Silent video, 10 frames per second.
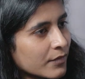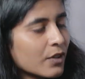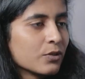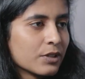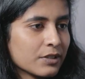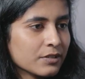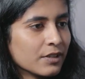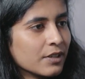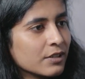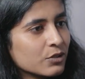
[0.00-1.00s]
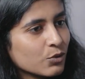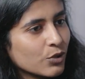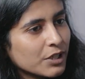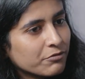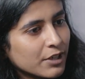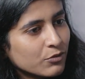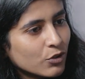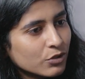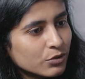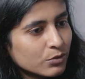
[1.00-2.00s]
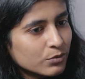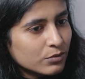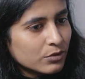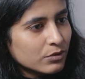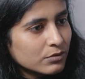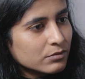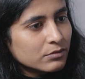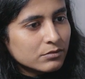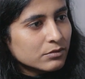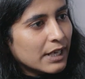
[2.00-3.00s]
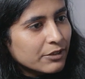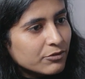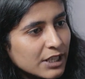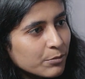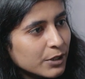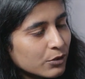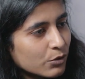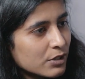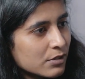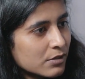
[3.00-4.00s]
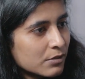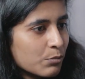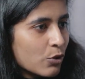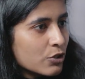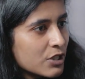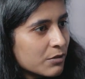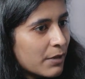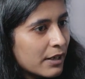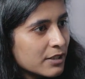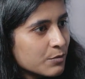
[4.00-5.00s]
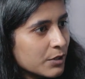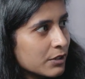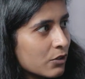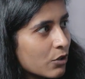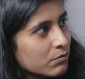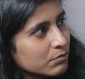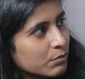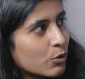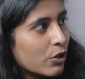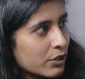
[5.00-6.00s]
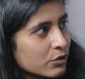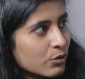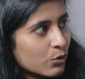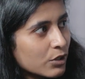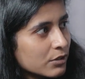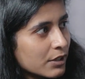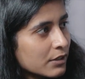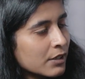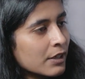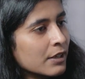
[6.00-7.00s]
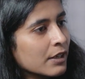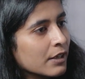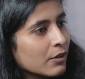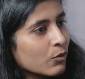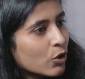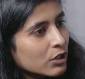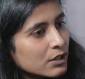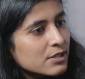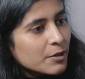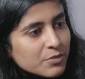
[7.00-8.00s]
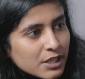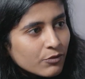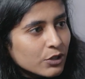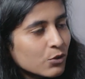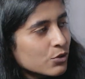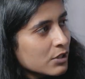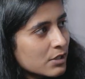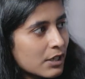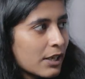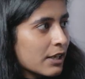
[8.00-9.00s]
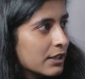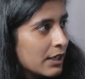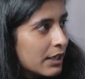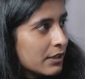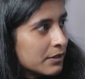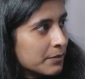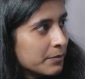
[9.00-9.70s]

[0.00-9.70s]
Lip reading: Okay. So if I want to dive deep into this project management or product owner thing, what are the subsequent courses that I can take?